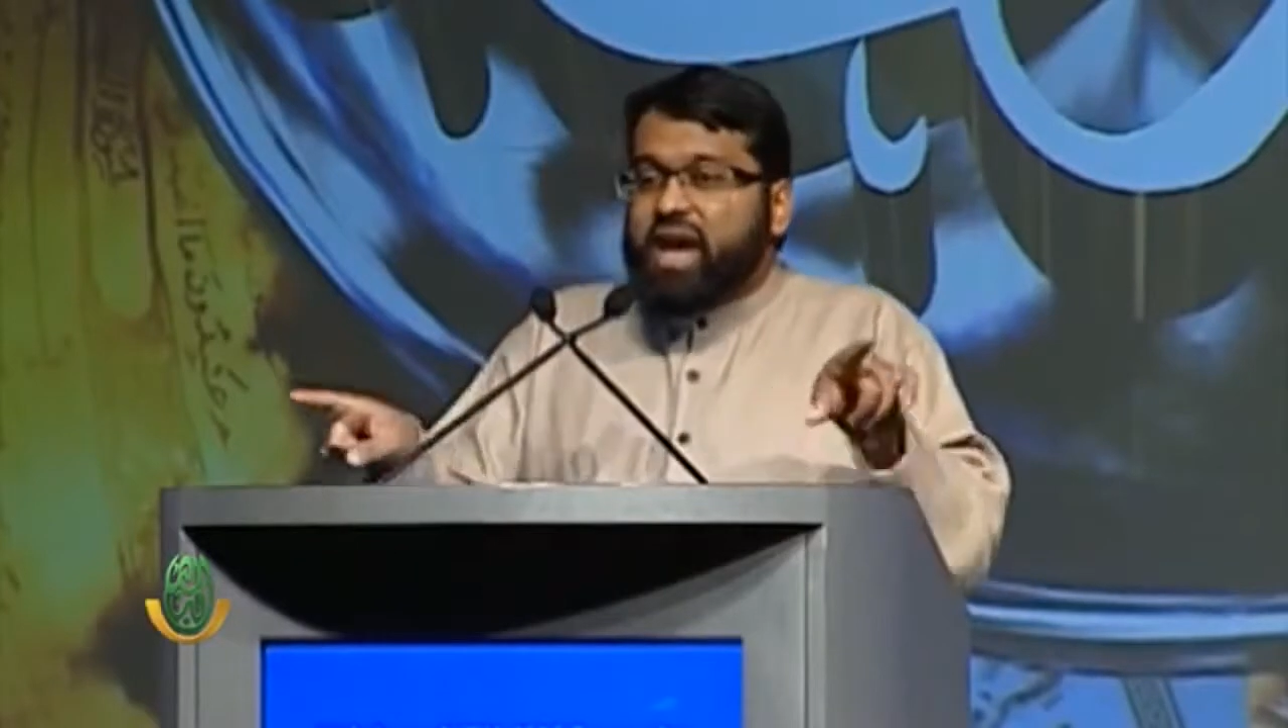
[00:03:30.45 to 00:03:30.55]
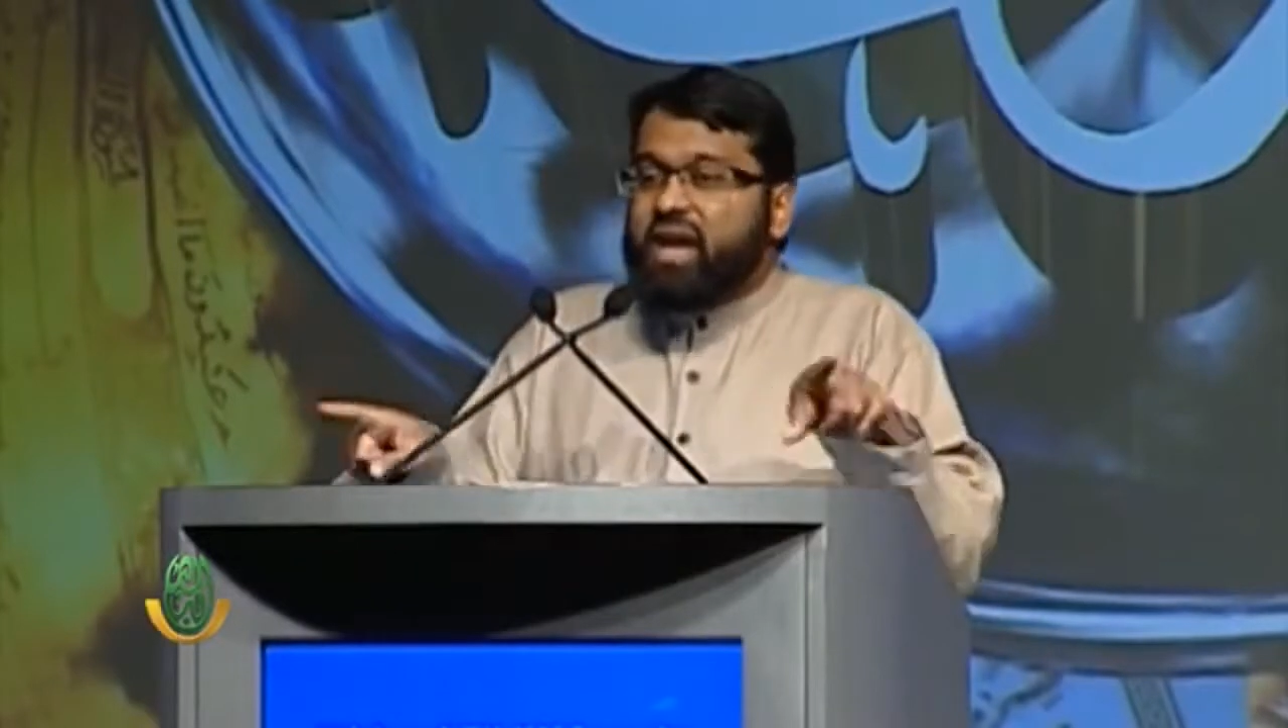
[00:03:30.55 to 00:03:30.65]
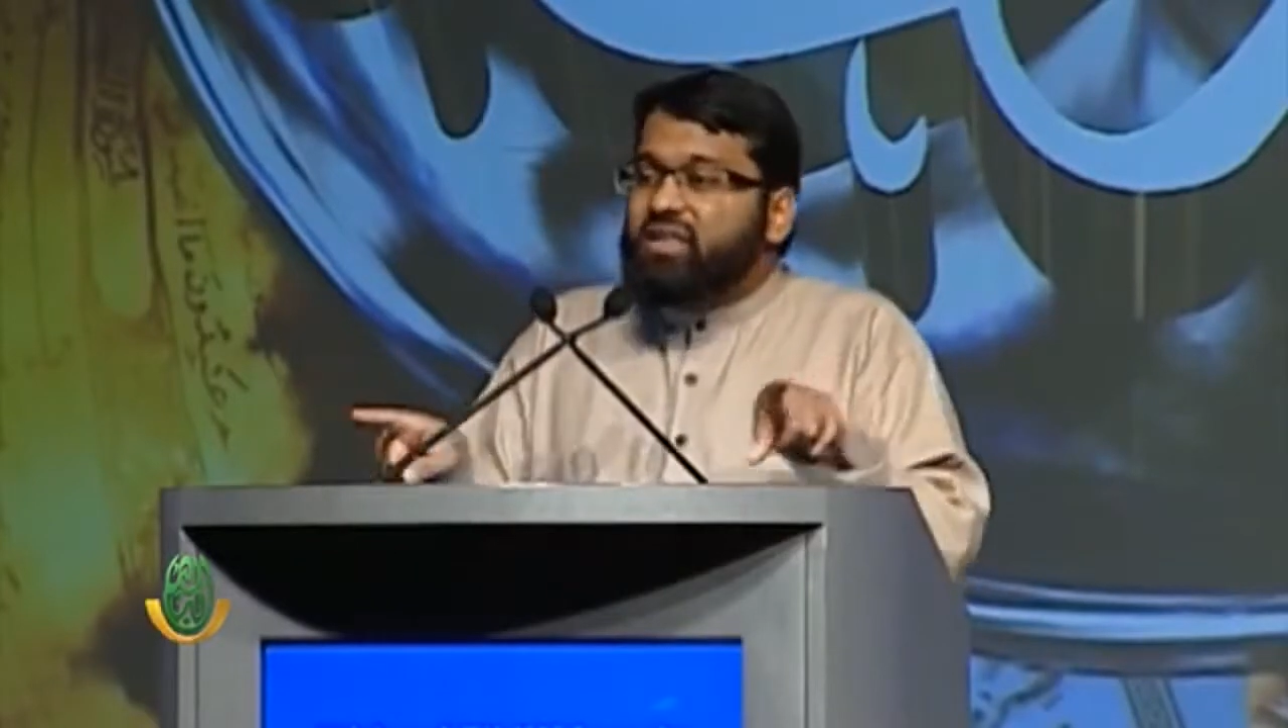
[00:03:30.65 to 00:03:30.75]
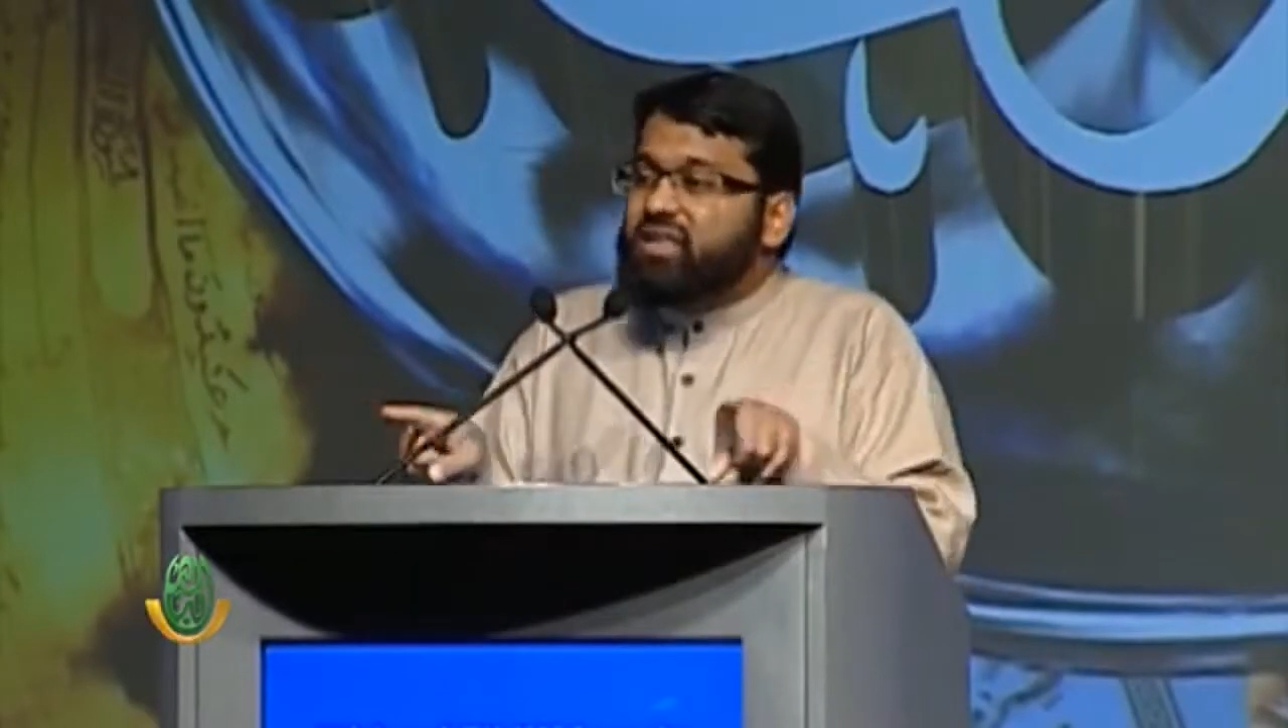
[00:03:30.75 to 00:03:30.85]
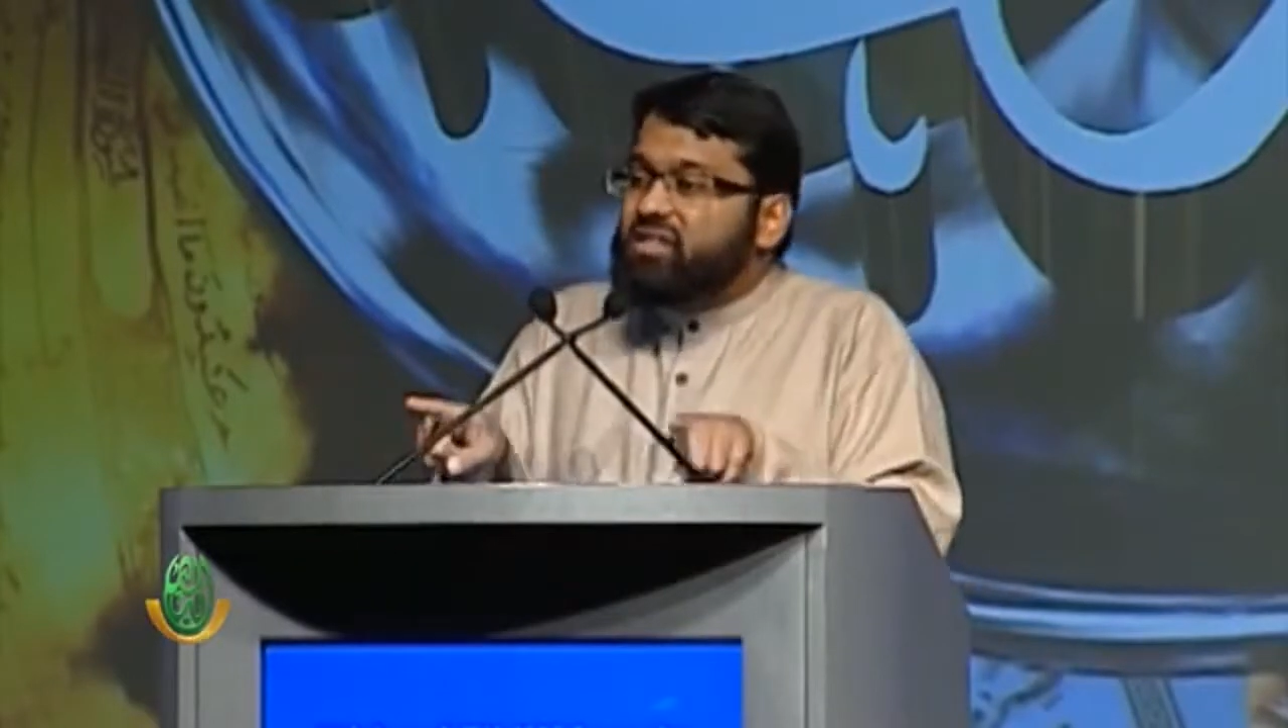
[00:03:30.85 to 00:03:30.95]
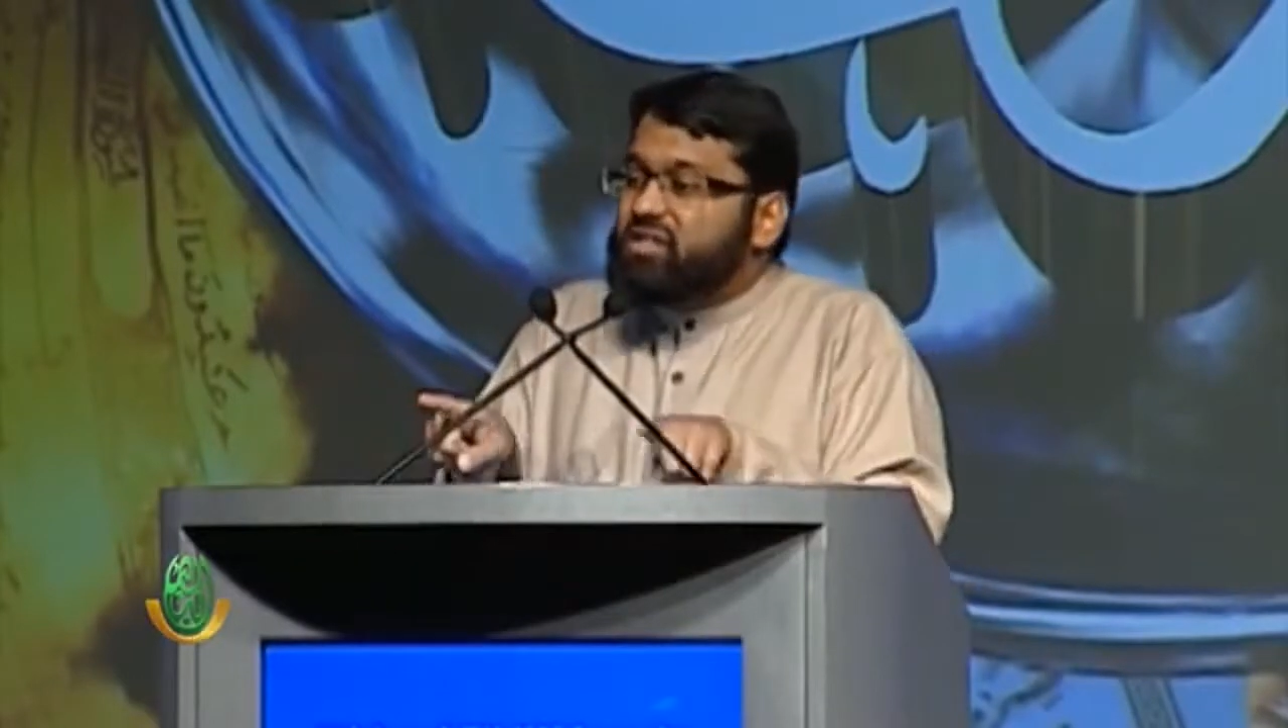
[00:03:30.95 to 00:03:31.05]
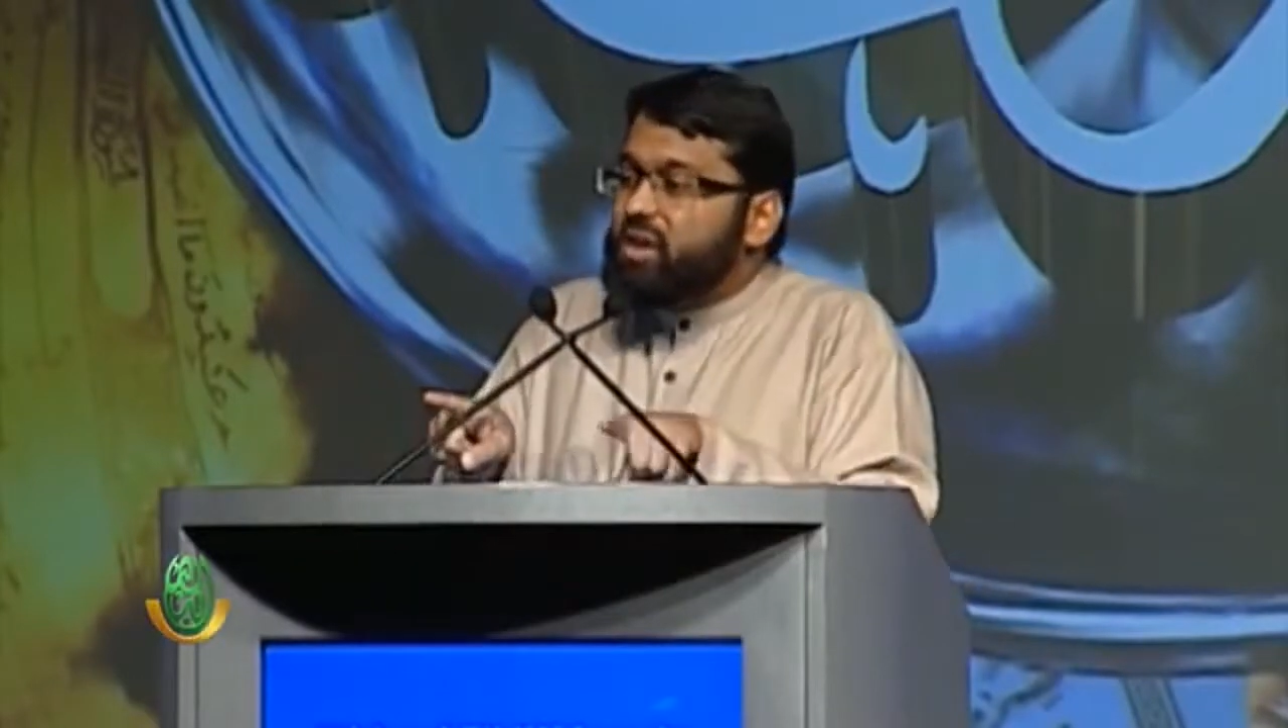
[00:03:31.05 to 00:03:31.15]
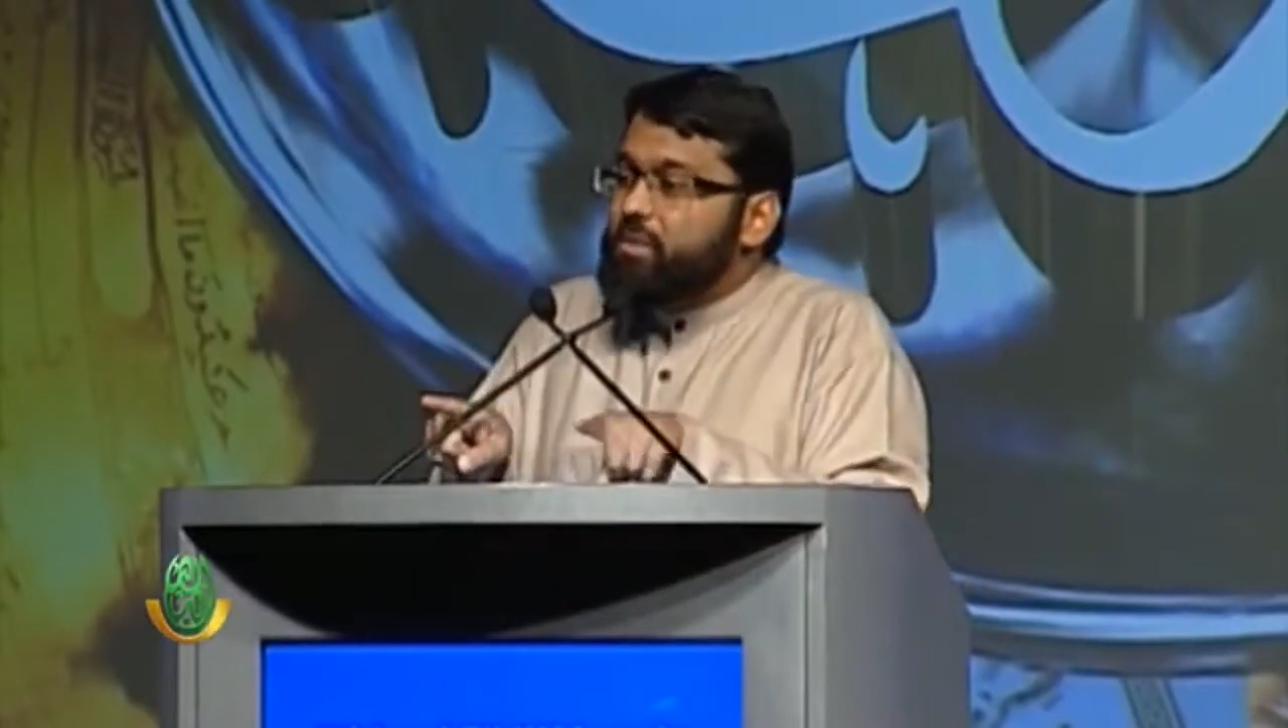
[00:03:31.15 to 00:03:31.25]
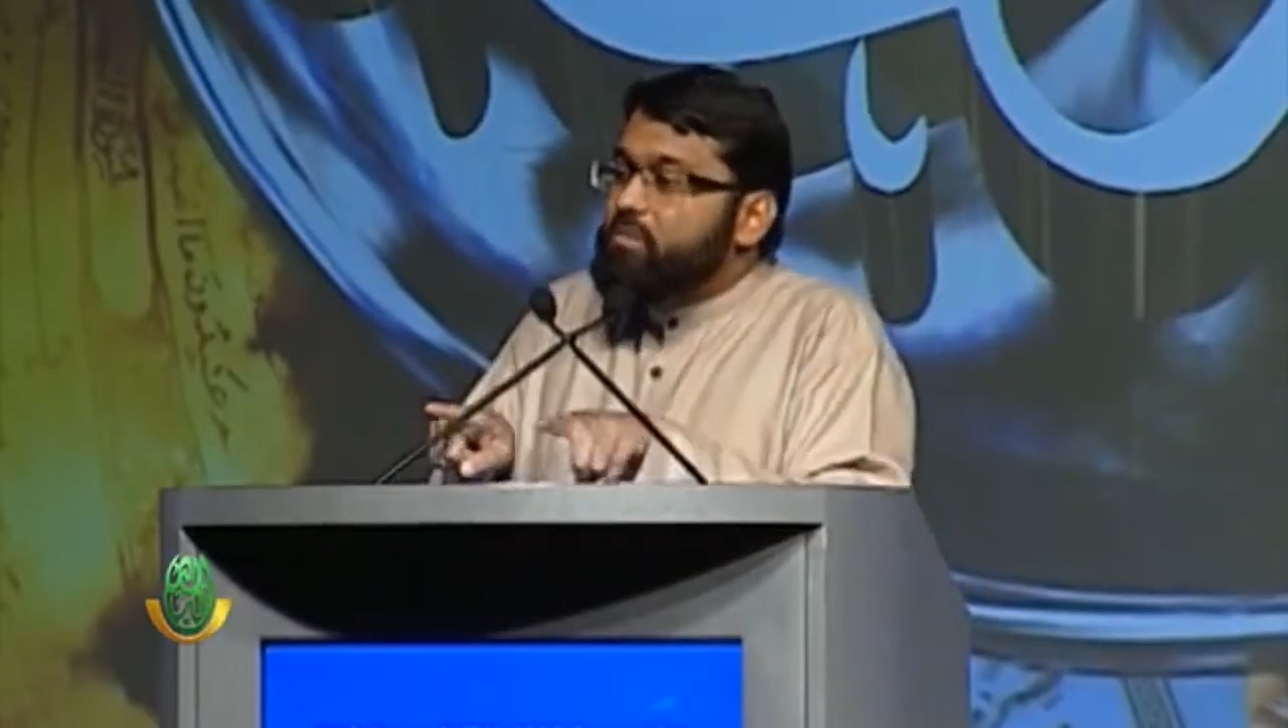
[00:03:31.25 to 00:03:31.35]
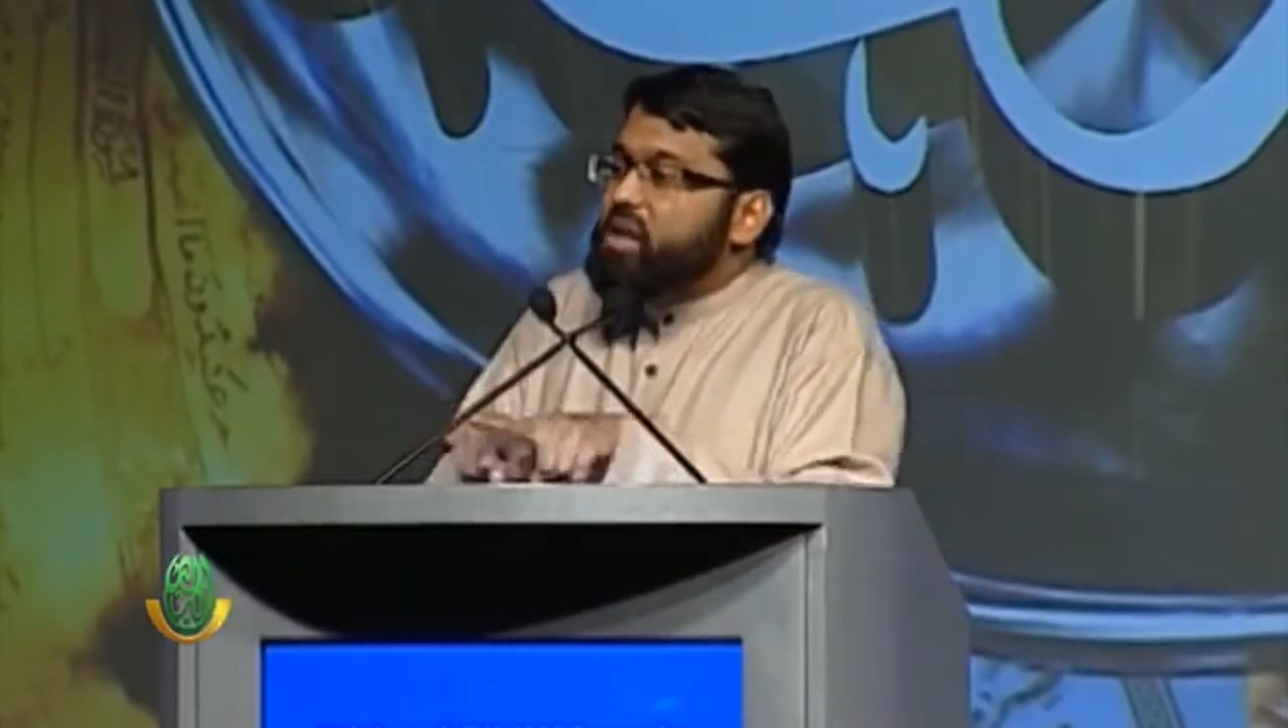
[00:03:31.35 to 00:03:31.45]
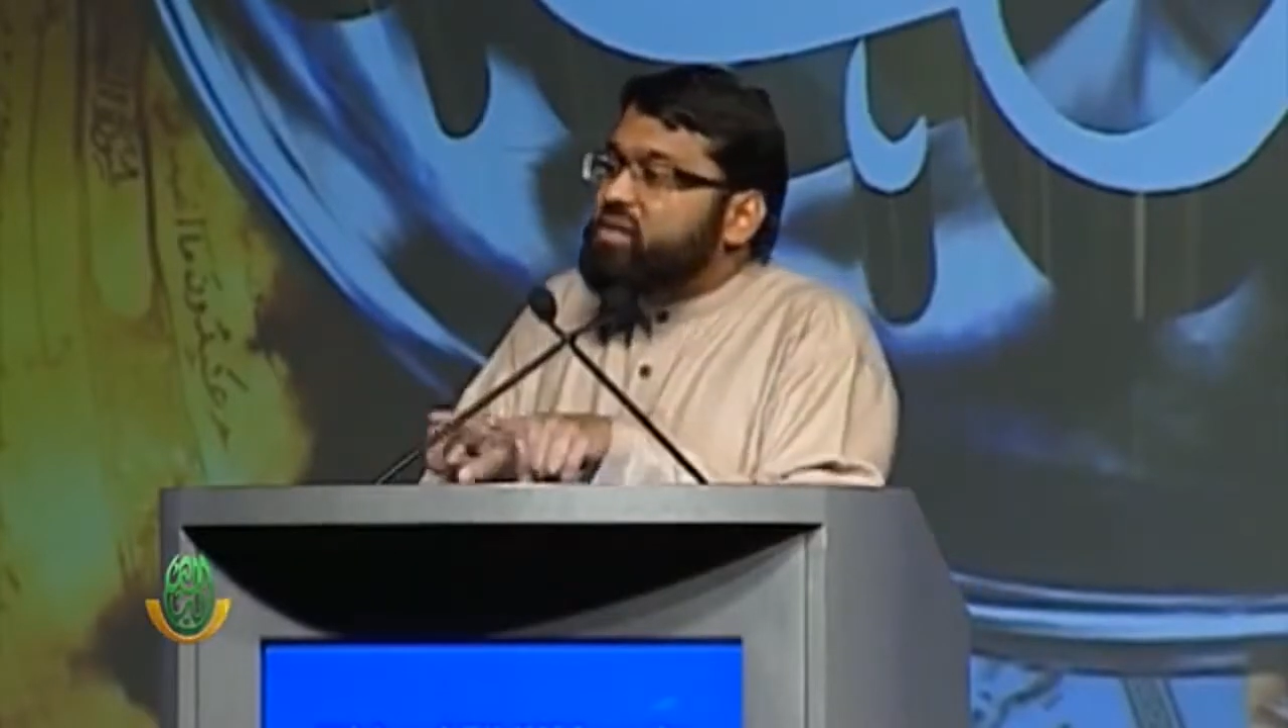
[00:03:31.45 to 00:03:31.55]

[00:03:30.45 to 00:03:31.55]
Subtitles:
They had this